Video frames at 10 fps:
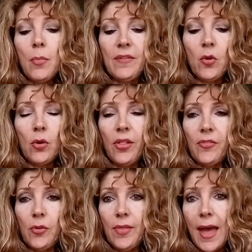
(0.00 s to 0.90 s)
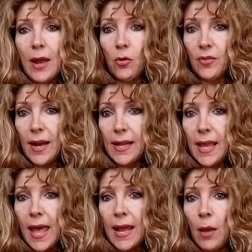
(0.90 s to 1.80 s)
We've gone through that
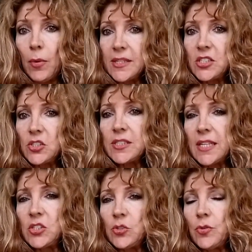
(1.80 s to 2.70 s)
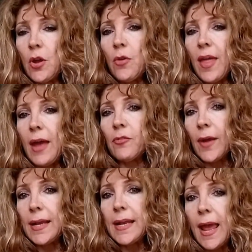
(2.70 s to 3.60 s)
already, and I wanted to just let you know that
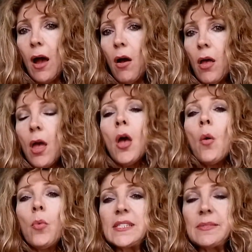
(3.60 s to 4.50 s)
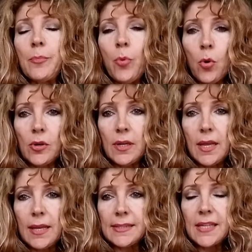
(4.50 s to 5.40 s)
right now, what's
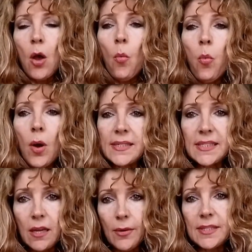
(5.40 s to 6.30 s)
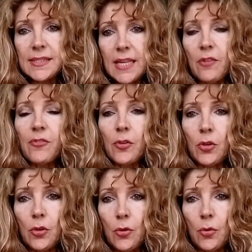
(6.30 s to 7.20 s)
important is what is it going to take for
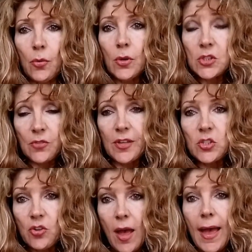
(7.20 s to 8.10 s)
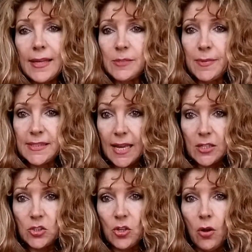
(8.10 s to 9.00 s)
you to reach your highest
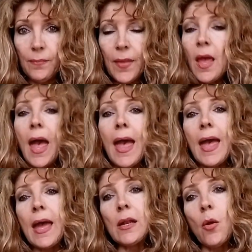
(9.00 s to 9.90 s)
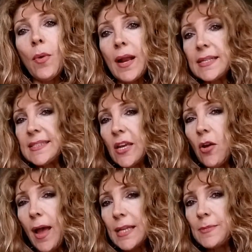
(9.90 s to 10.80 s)
potential. And when I say
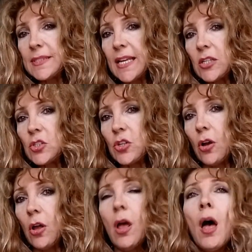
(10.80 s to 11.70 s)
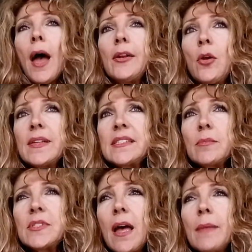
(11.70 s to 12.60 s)
your highest potential, I know that
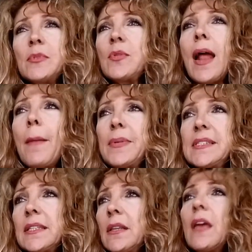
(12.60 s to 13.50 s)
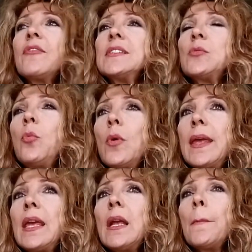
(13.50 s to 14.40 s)
sometimes what happens in life is
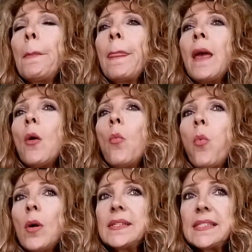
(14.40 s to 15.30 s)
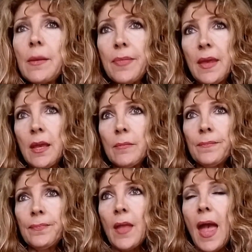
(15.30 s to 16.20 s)
we want something
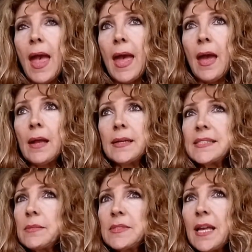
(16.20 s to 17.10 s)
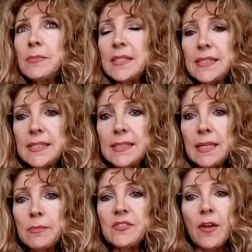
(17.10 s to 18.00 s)
and sometimes it
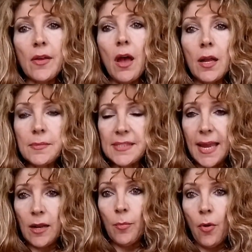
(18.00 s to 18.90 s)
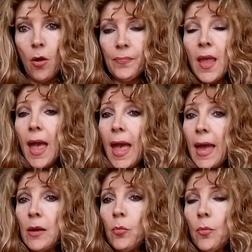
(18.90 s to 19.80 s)
seems very unattainable.
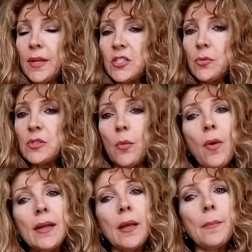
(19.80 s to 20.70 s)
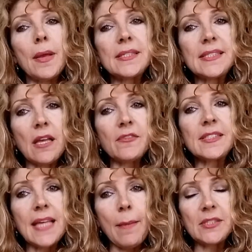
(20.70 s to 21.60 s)
And what we do is we wind up
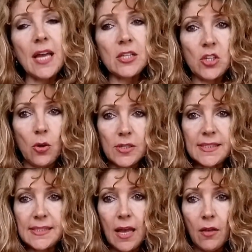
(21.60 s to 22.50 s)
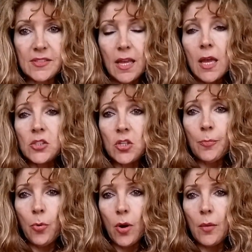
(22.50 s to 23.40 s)
self-sabotaging ourselves to
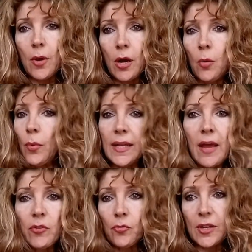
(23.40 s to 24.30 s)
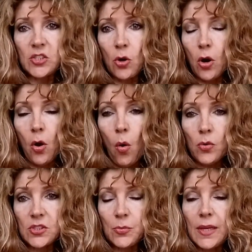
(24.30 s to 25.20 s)
the point where we never reach our
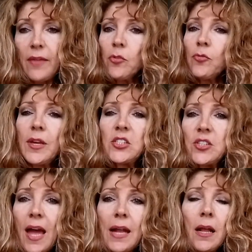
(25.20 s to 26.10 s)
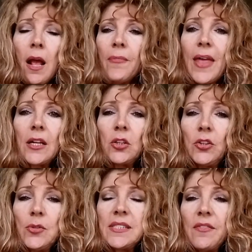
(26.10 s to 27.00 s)
goals. We never reach that
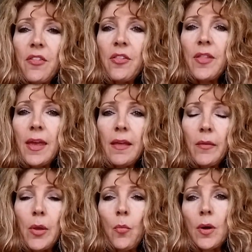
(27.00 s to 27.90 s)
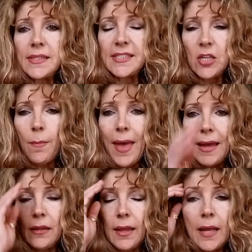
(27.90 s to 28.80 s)
elusive thing that we want so
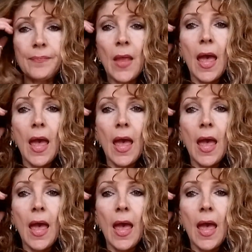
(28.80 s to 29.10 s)
badly.